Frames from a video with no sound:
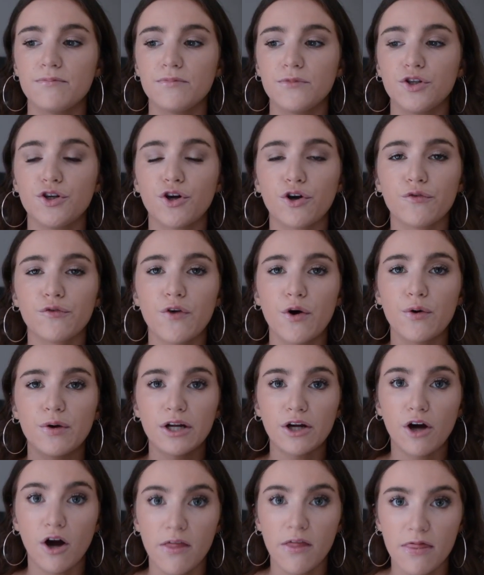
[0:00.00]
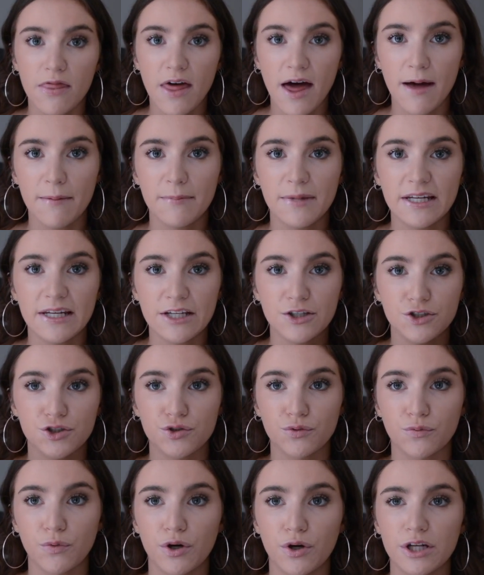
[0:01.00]
you're voting on them in each
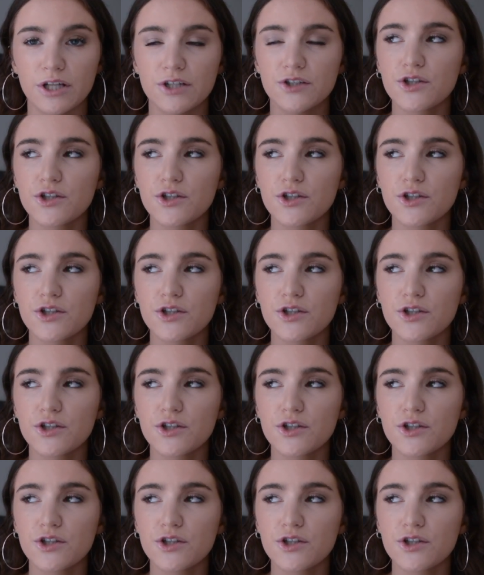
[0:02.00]
sorority.